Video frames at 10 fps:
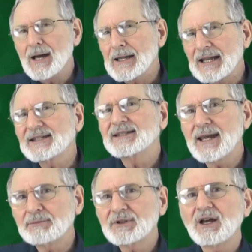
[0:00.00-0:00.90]

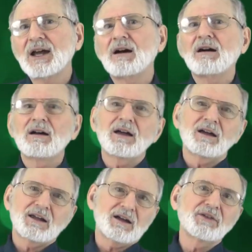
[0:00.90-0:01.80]
except
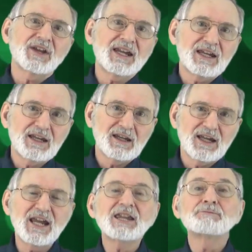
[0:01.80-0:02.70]
on the
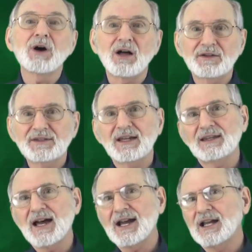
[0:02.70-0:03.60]
heath balls at
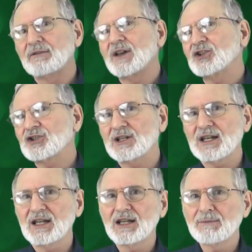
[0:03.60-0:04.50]
the high elevation
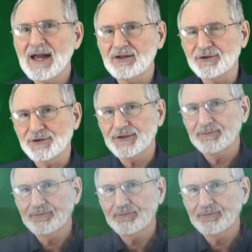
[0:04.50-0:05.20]
in the mountains.